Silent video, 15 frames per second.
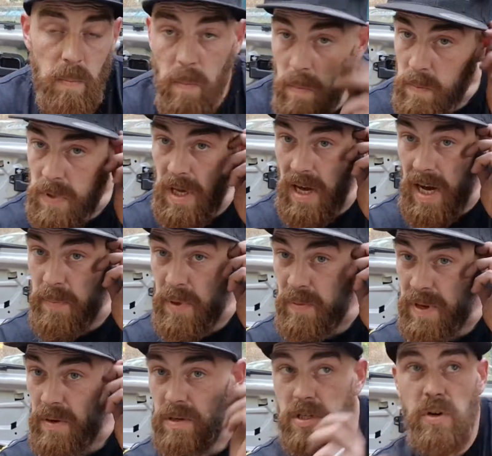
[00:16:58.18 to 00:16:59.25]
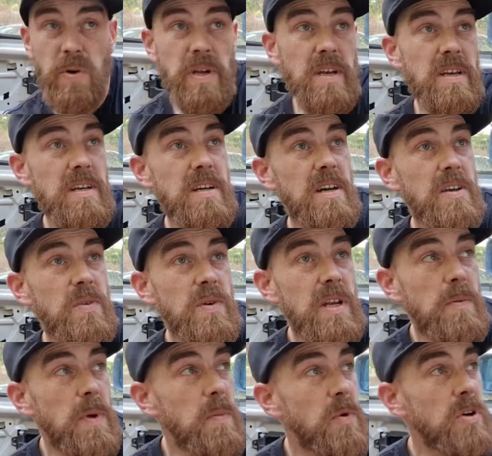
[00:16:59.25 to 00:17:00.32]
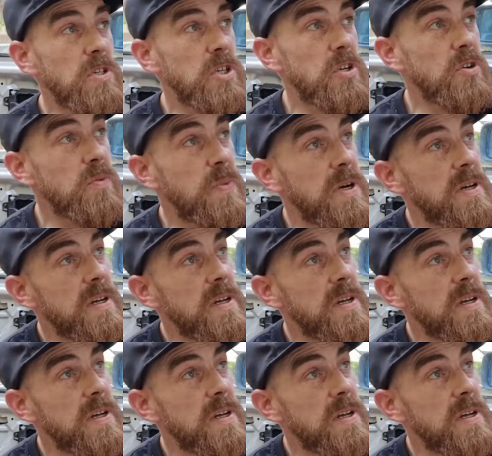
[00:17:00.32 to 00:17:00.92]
Yeah, happy with how it's going. I don't need a bit more tube,